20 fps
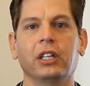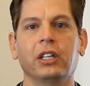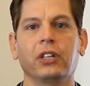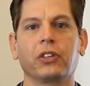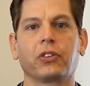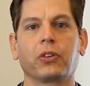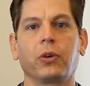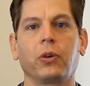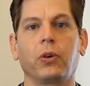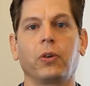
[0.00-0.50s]

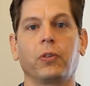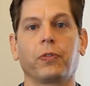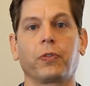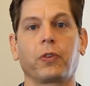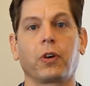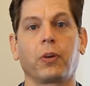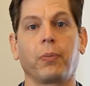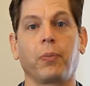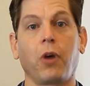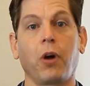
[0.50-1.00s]
So
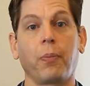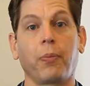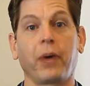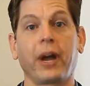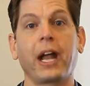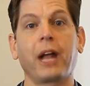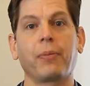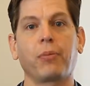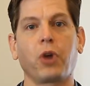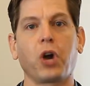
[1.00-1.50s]
for a
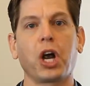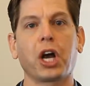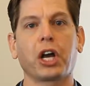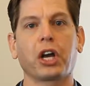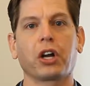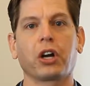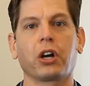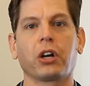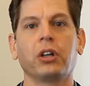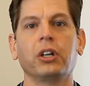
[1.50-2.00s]
brand
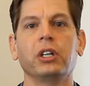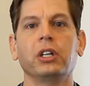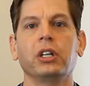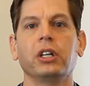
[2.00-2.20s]
marketer,